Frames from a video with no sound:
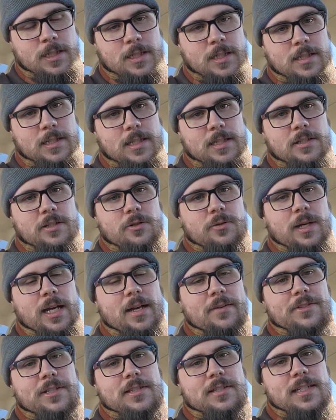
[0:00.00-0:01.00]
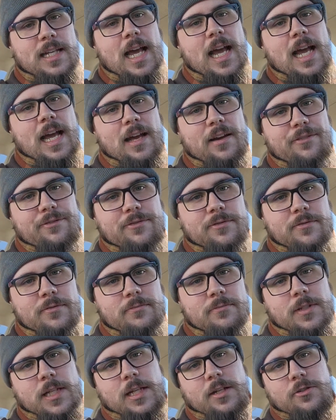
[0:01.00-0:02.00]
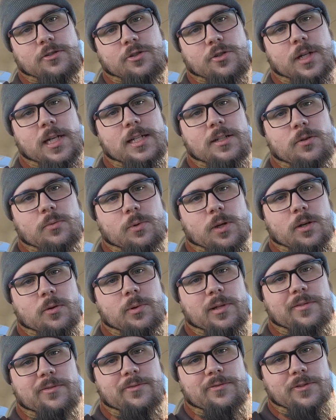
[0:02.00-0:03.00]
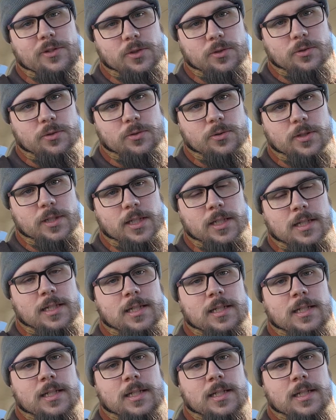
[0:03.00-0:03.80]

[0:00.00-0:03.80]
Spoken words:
and they do have staff that are trained to work with food,